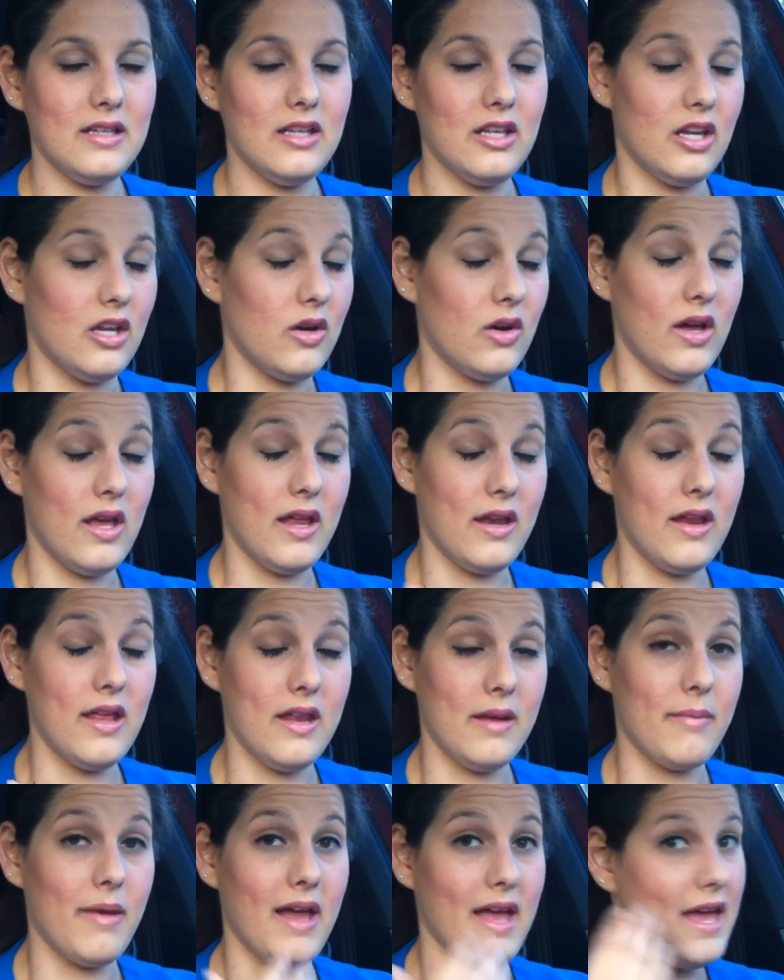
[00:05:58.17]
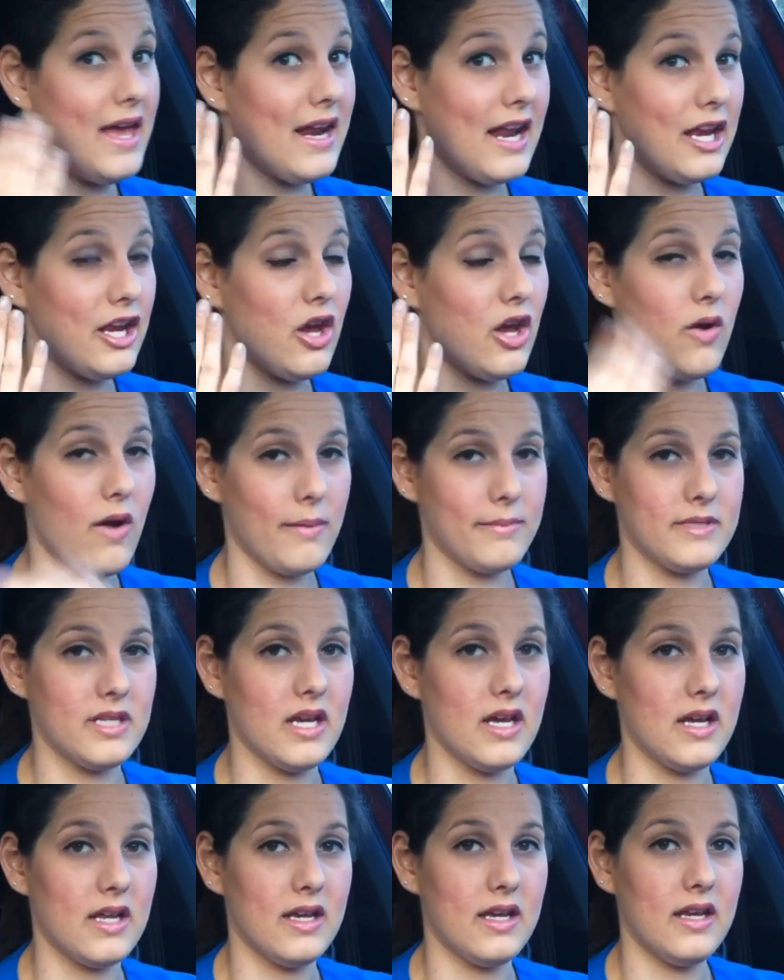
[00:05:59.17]
you know, and, and in my head I know I'm
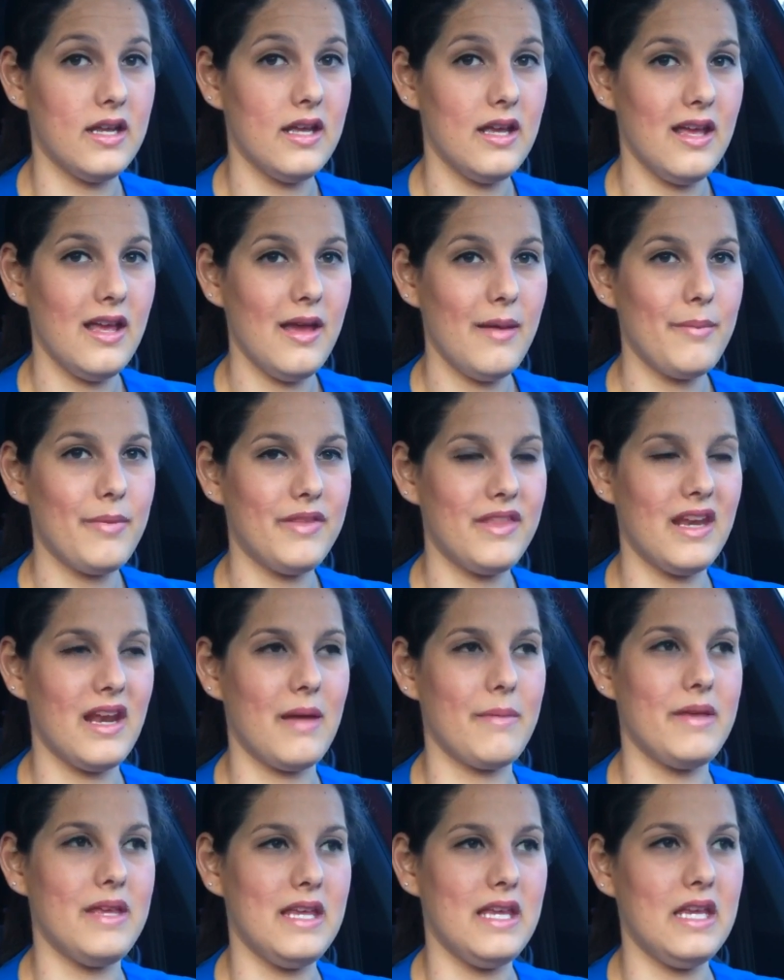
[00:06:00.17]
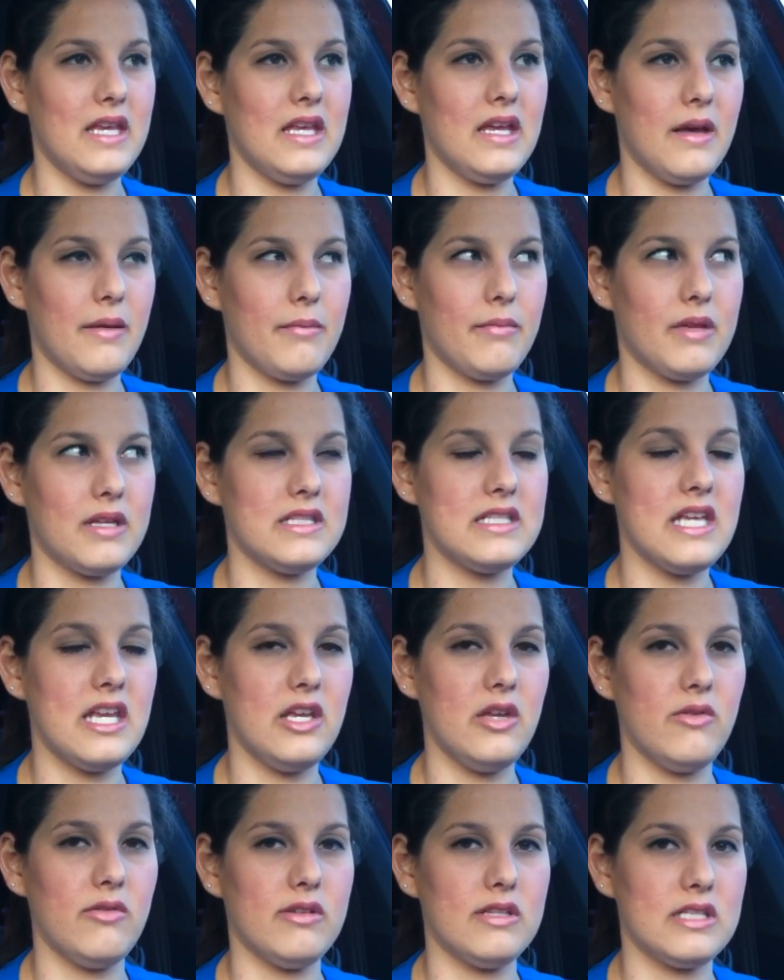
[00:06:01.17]
done, but then I'm eat I'm
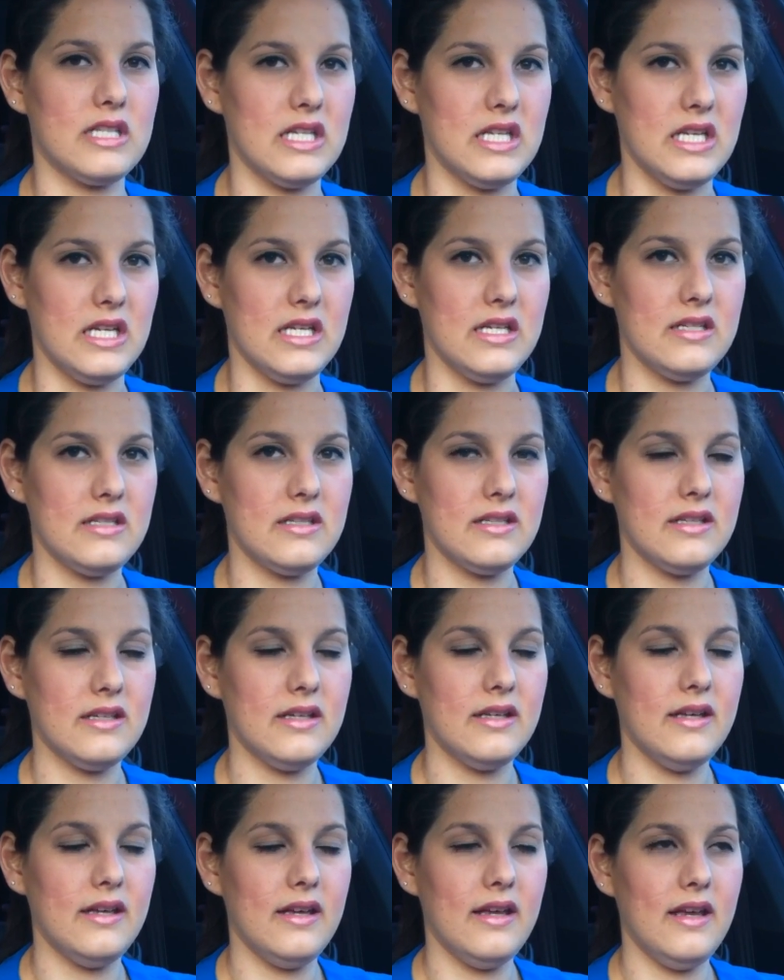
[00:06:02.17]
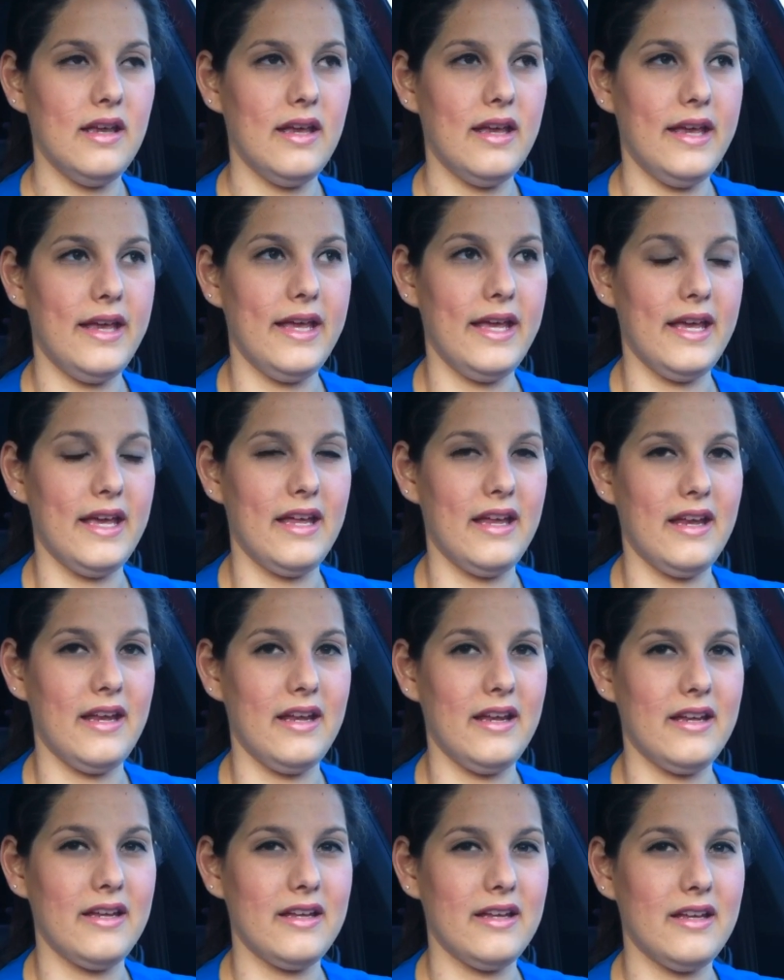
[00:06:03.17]
continuing to eat.
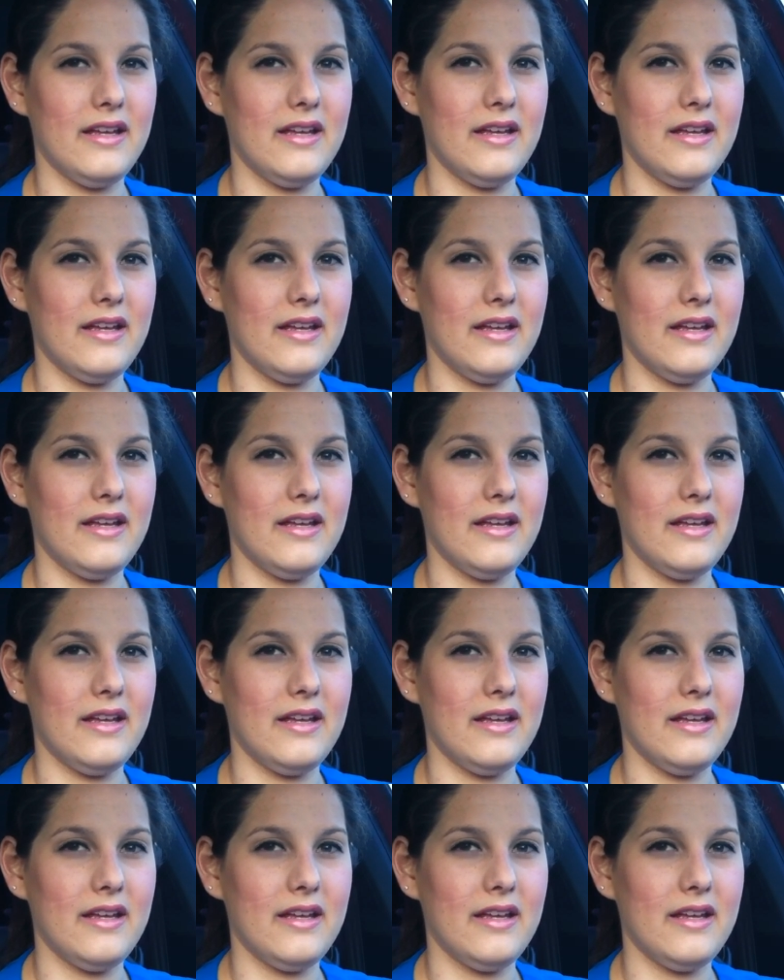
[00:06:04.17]
And